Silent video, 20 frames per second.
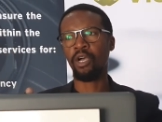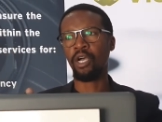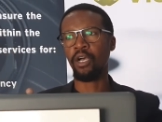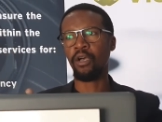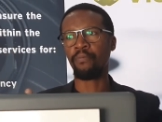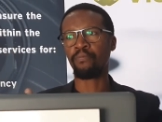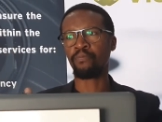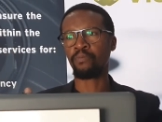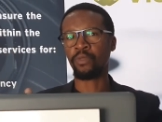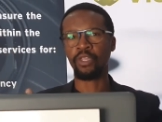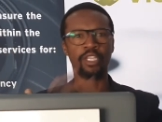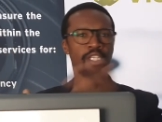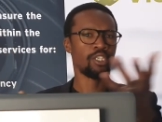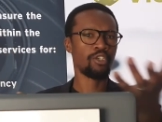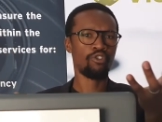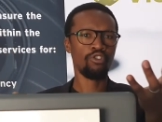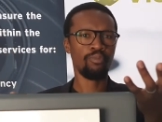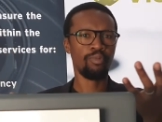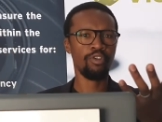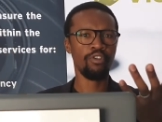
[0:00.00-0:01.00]
Um, this
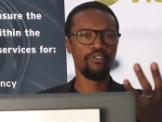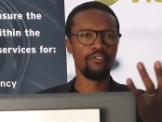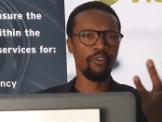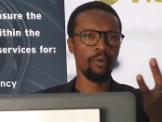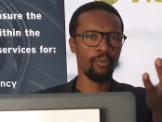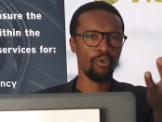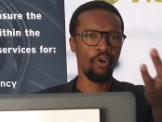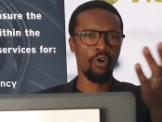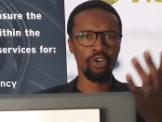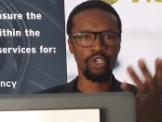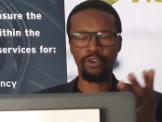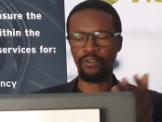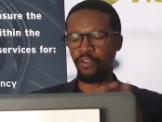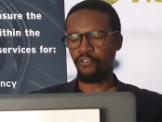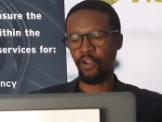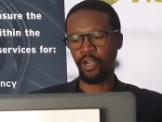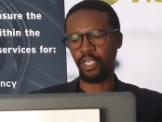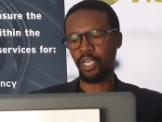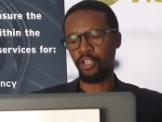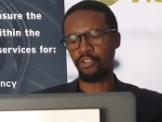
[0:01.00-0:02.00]
could be from your auto
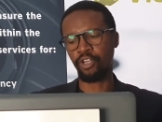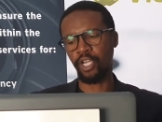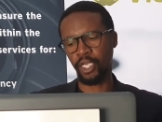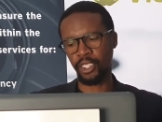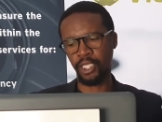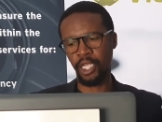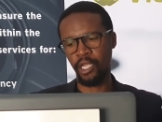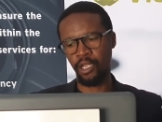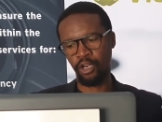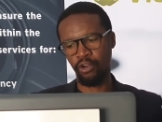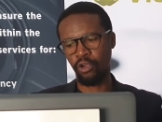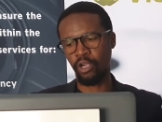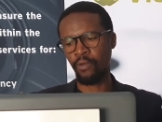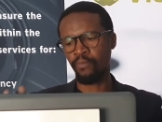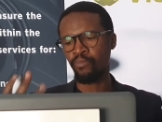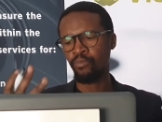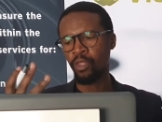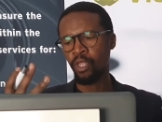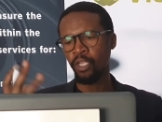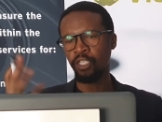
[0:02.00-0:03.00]
effect, and you can say,
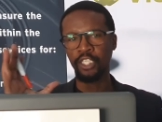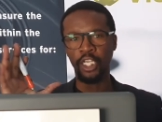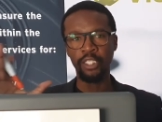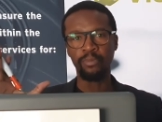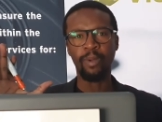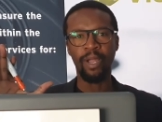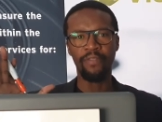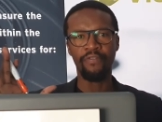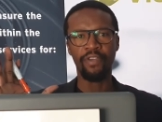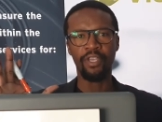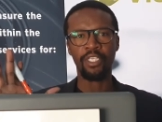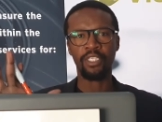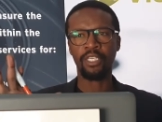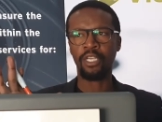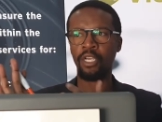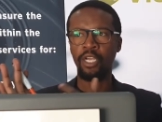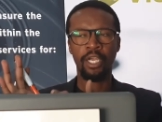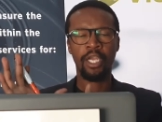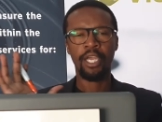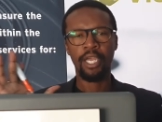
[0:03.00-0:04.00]
look, just by this,
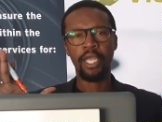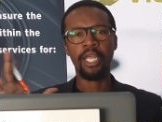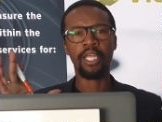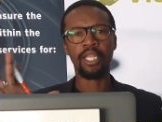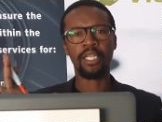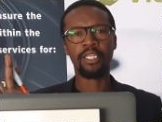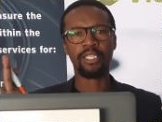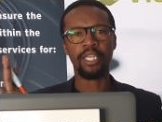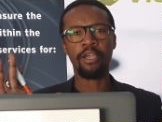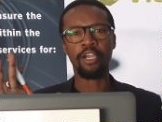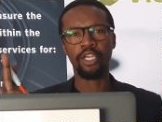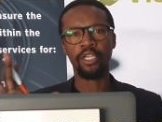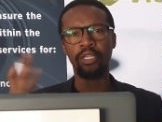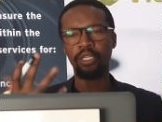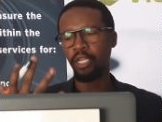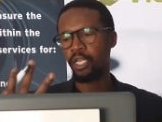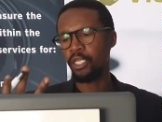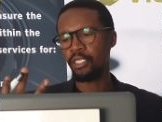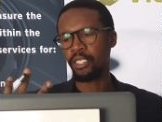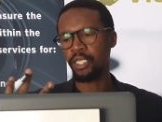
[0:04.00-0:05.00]
uh, there
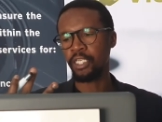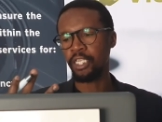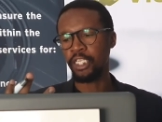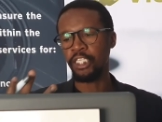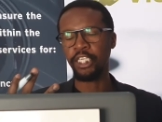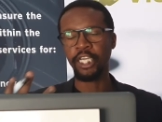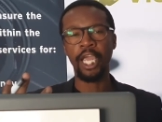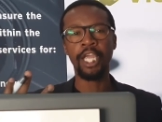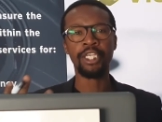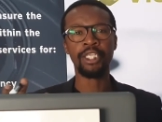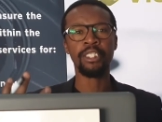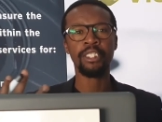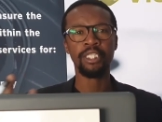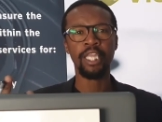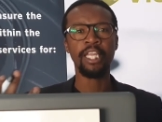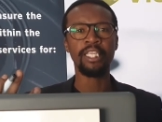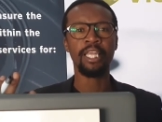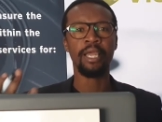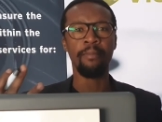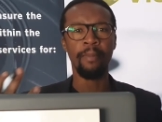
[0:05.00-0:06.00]
is an indication
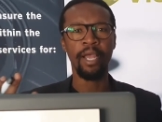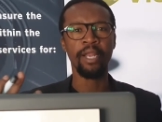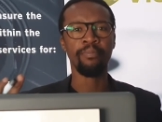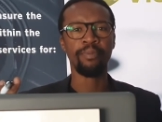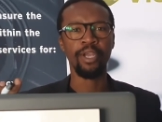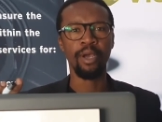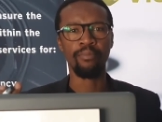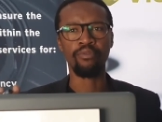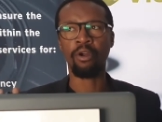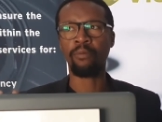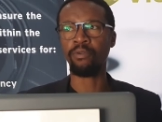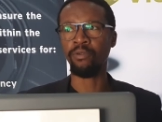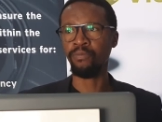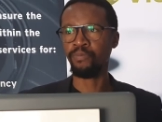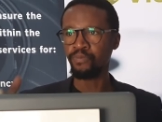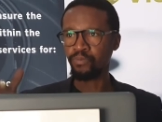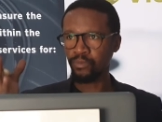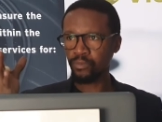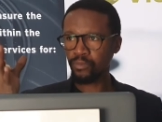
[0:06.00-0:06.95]
that there might be a problem